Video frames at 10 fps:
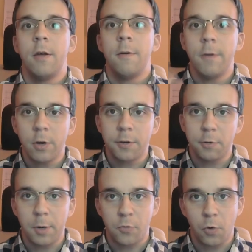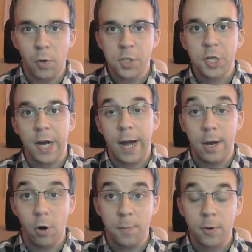Thank you guys so much for watching. I
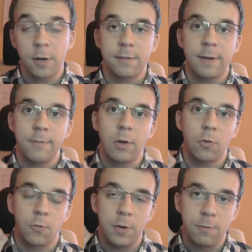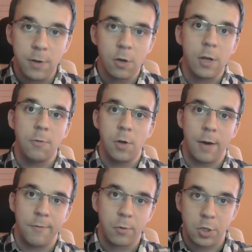hope you got something out of this video. If you
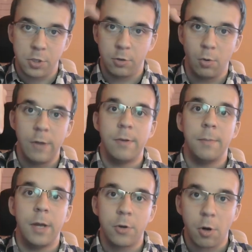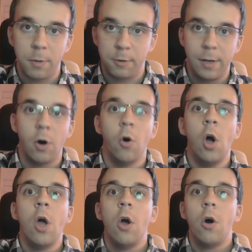have any questions, do leave them down in the comments below
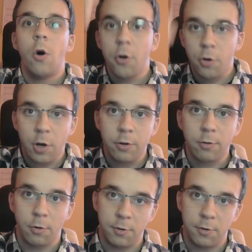or on our Discord